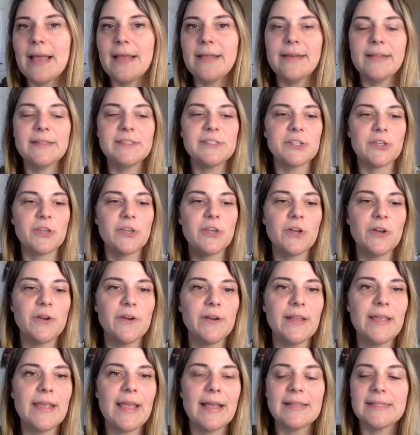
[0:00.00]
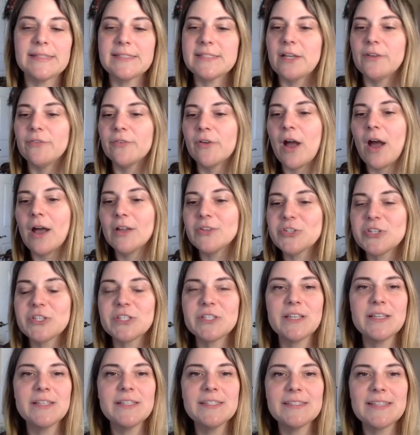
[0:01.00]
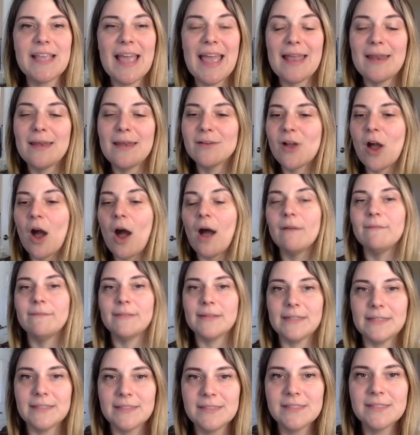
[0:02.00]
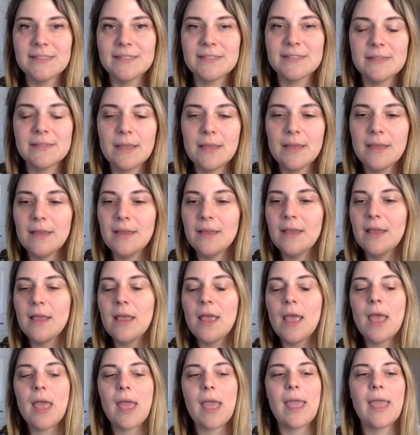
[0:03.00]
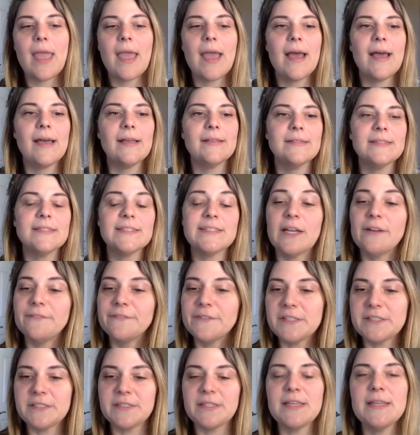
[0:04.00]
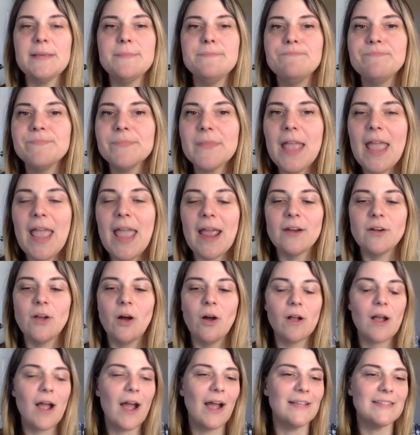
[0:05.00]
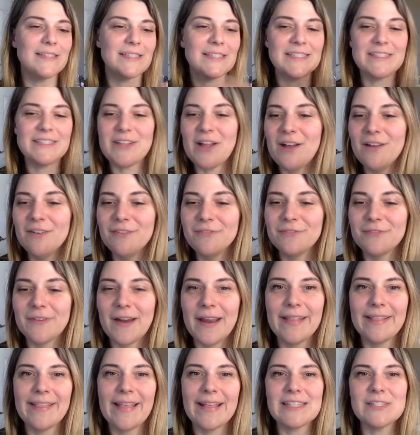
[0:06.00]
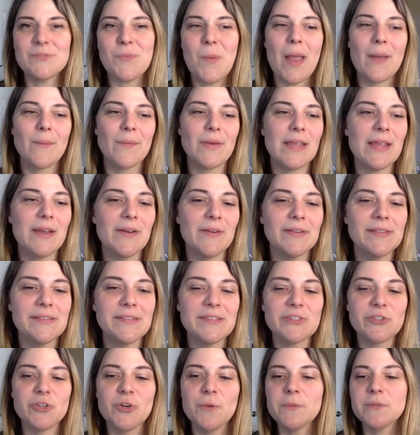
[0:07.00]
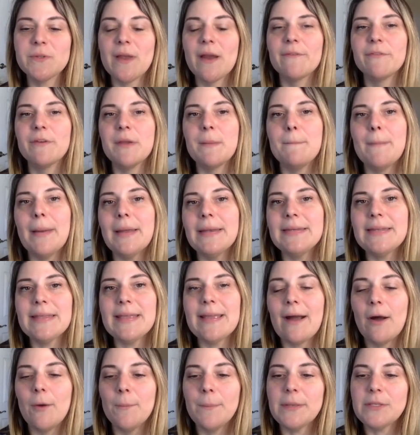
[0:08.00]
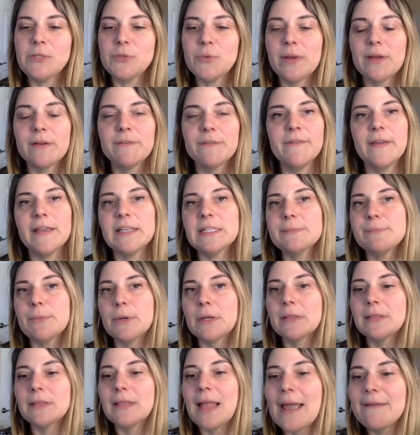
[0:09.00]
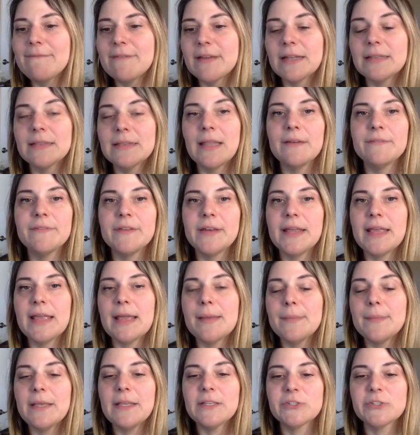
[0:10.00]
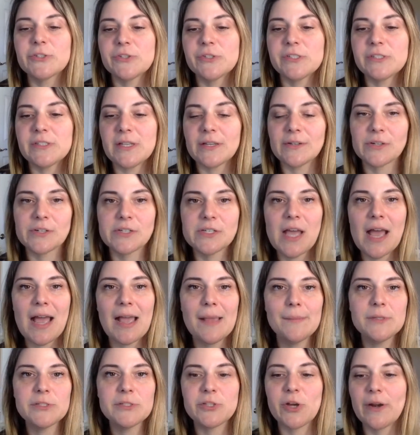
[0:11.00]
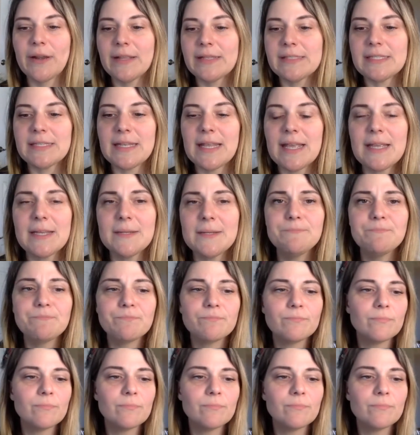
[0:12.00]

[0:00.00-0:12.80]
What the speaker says: and insecurity and self-consciousness and confidence and self-esteem and all kinds of stuff, right? That's why we're here in this group. So every Monday, I'll be doing a Facebook Live at 11 a.m. Eastern Standard Time starting today.